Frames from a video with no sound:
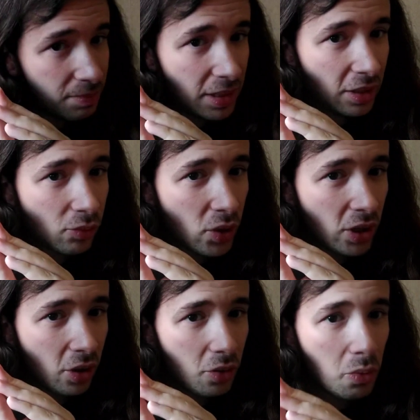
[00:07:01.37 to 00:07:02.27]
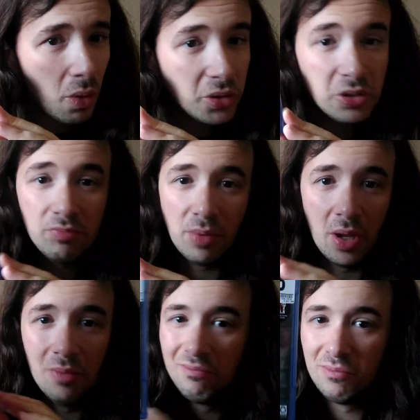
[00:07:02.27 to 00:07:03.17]
be quite a long watch,
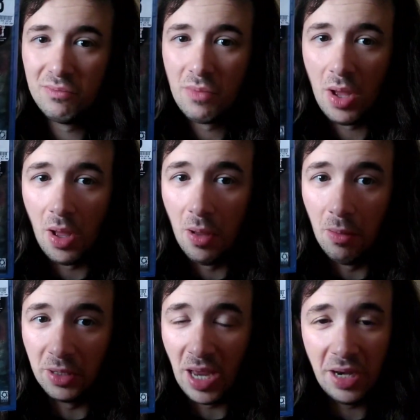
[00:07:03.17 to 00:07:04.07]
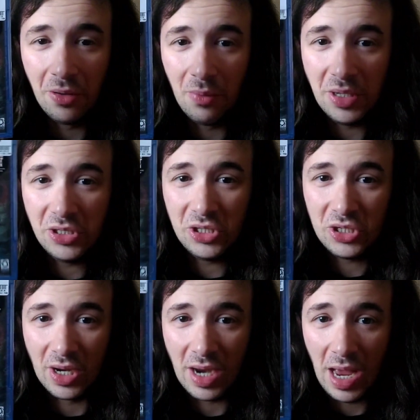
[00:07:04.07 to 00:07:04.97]
but I cannot wait to
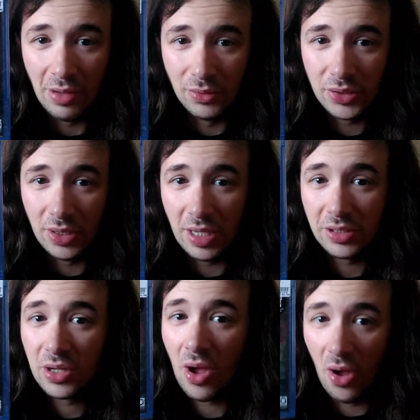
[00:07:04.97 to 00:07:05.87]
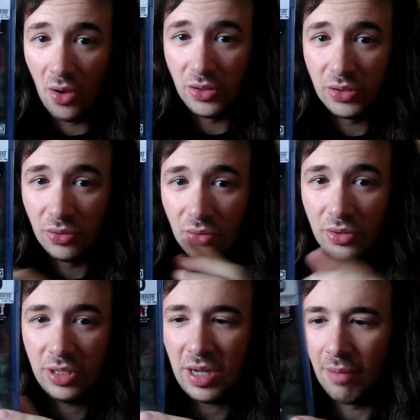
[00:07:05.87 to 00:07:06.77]
check it out. So that's I Saw
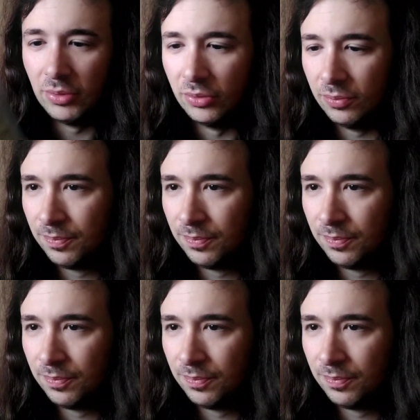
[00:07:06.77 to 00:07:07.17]
the Devil.